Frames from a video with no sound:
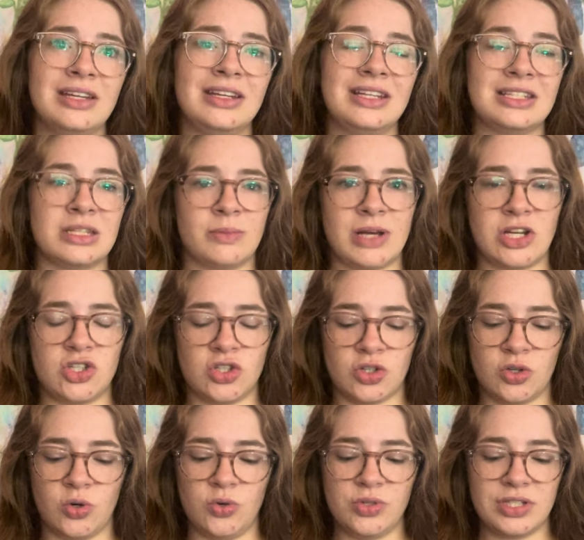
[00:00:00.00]
needs to match your
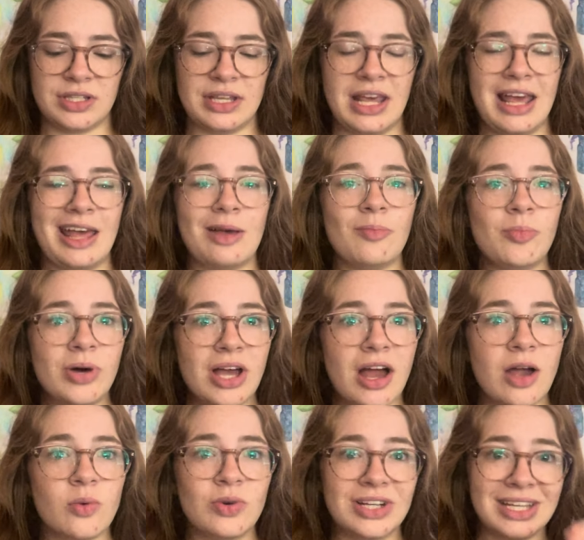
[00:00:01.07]
goals. But
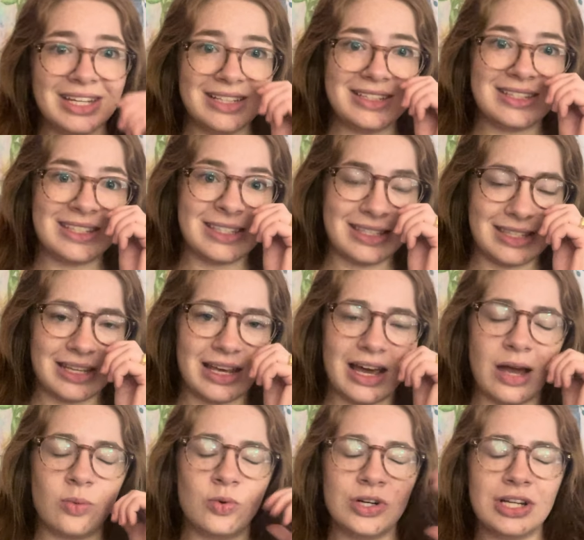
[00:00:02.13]
I
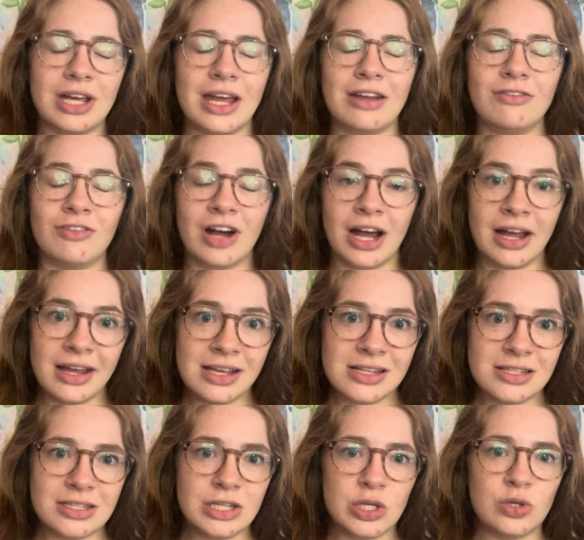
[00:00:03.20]
would
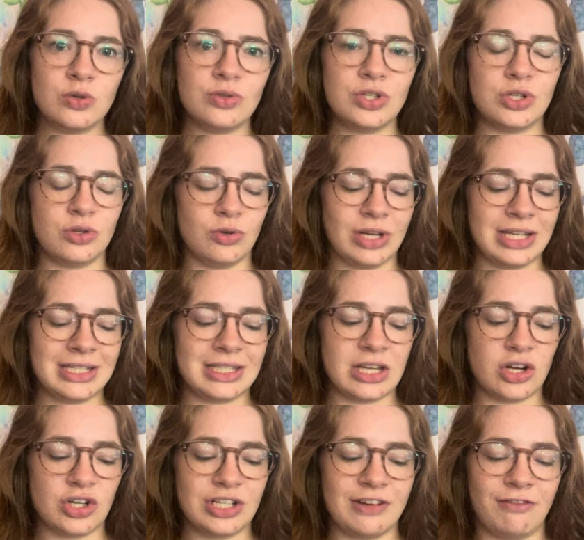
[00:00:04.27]
advise you to
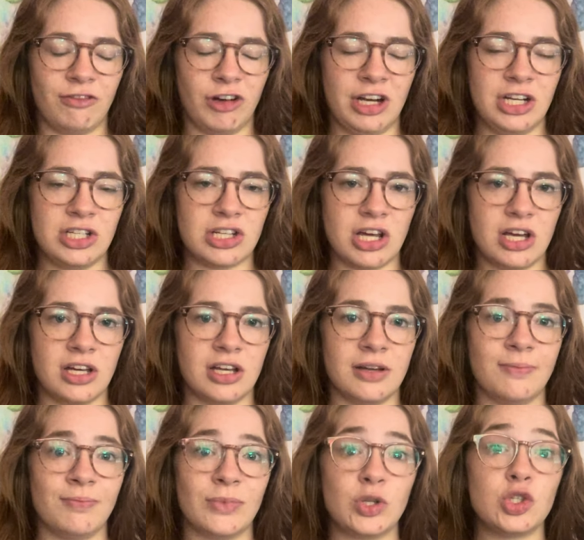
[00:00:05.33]
consider different
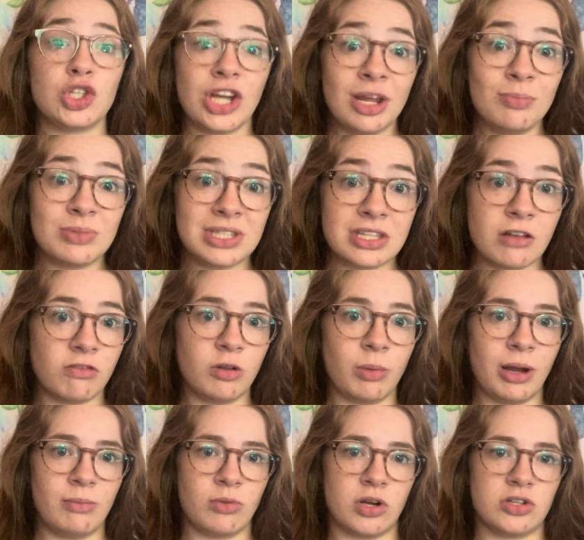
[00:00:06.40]
shapes of your
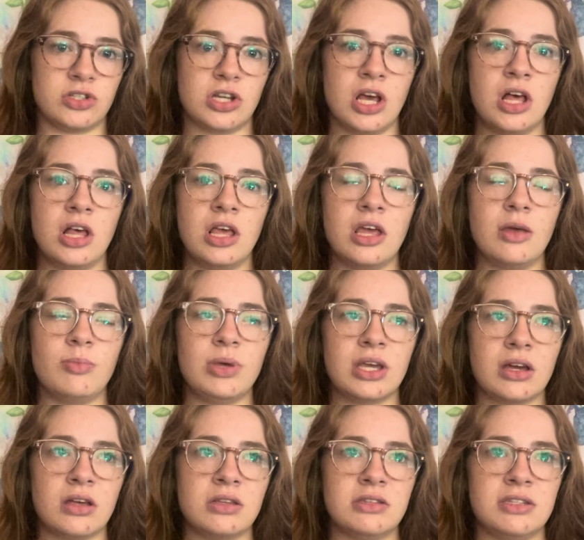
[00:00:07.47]
paintbrush,
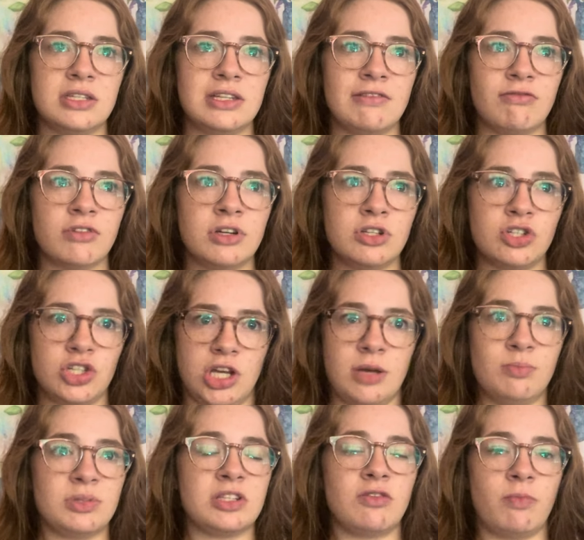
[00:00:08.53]
because different
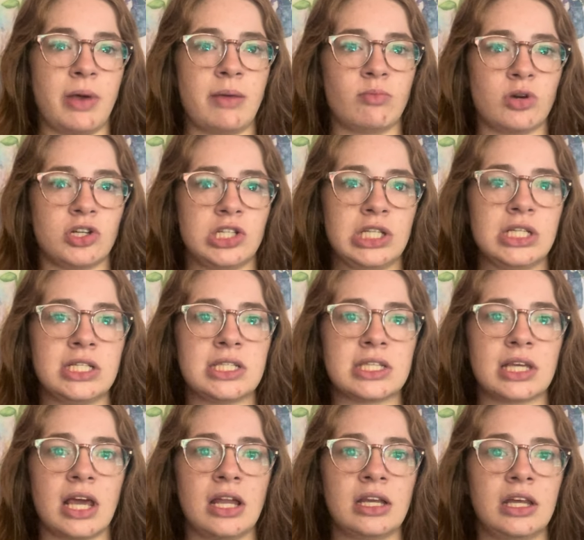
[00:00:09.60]
shapes of paintbrushes
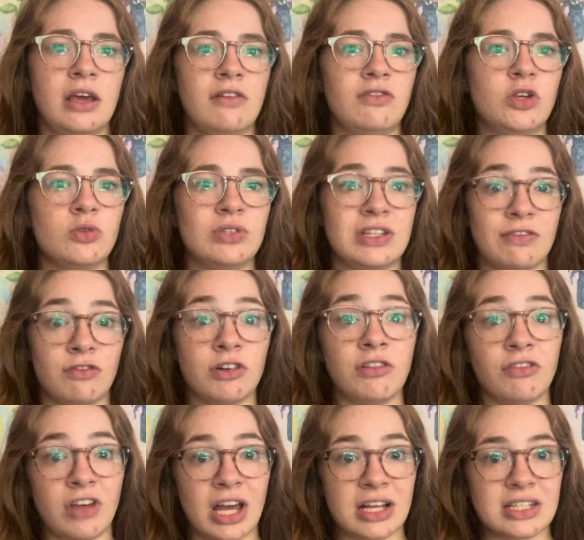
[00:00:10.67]
can give you different
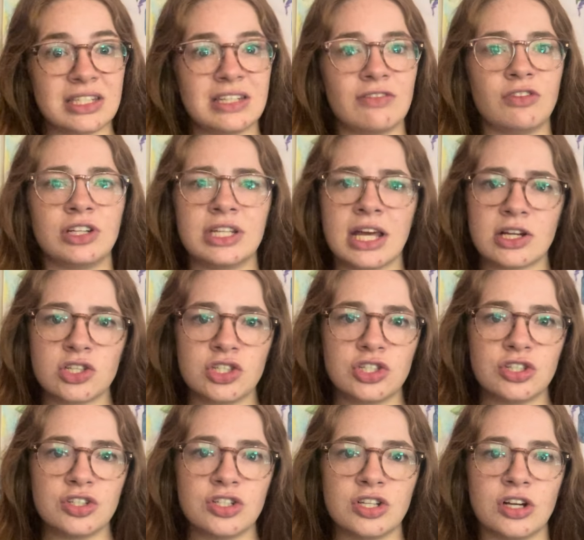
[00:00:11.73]
effects, different
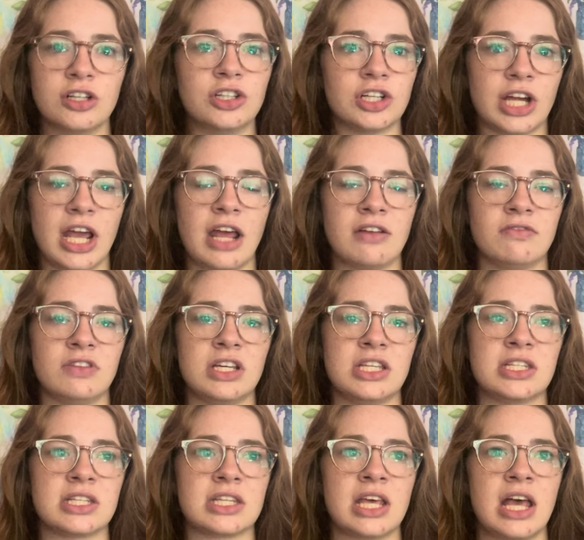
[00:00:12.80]
textures on your
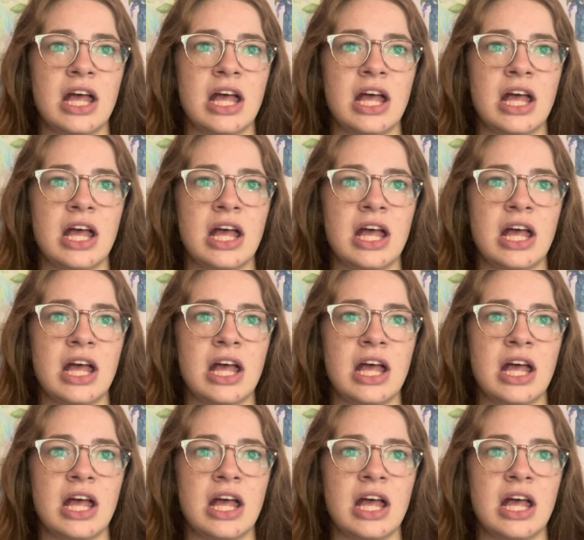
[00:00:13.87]
canvas.